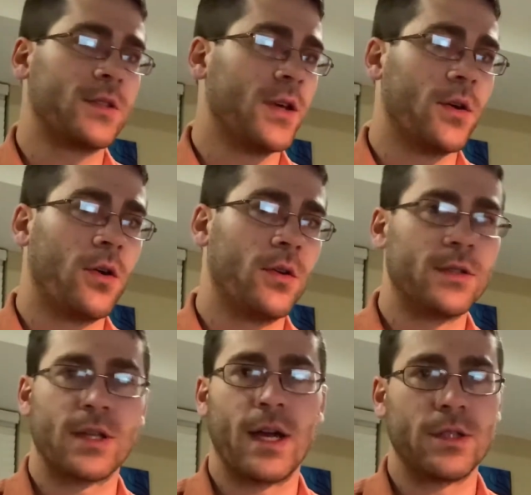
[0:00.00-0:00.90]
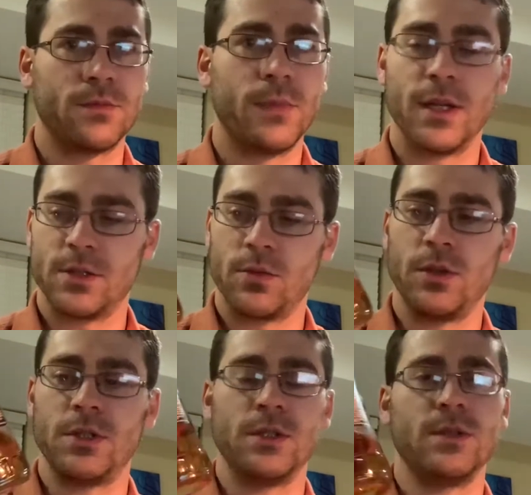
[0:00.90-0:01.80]
they call it Scotch mist,
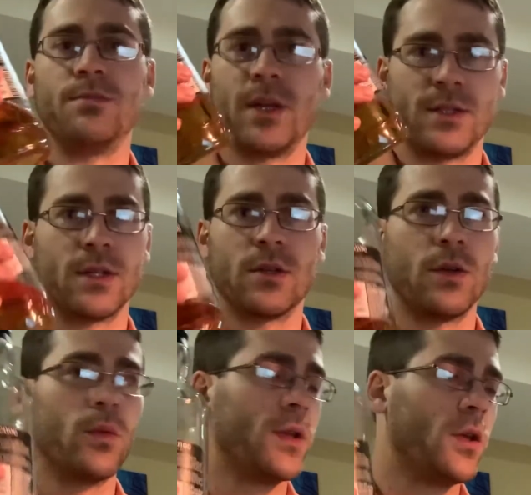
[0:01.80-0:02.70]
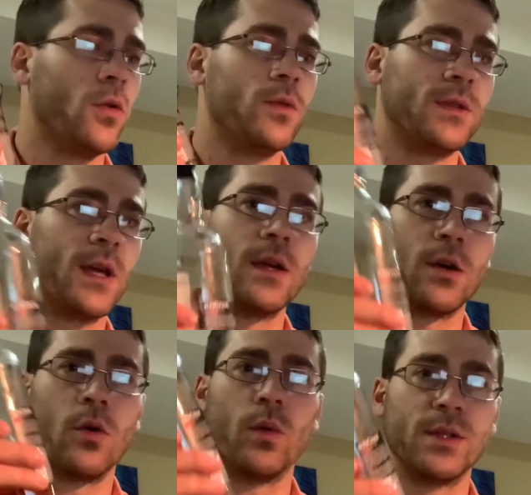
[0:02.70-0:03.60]
which is basically when you take
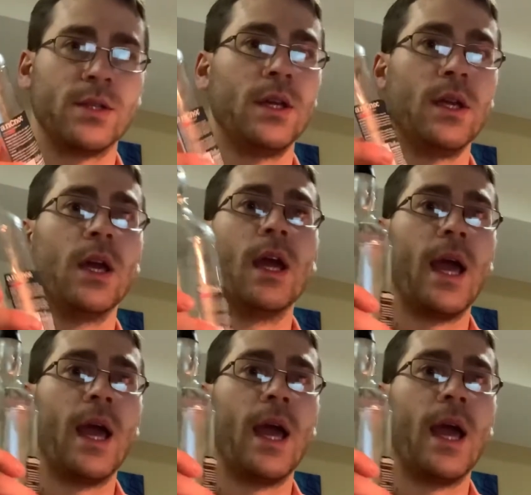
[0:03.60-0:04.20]
a whiskey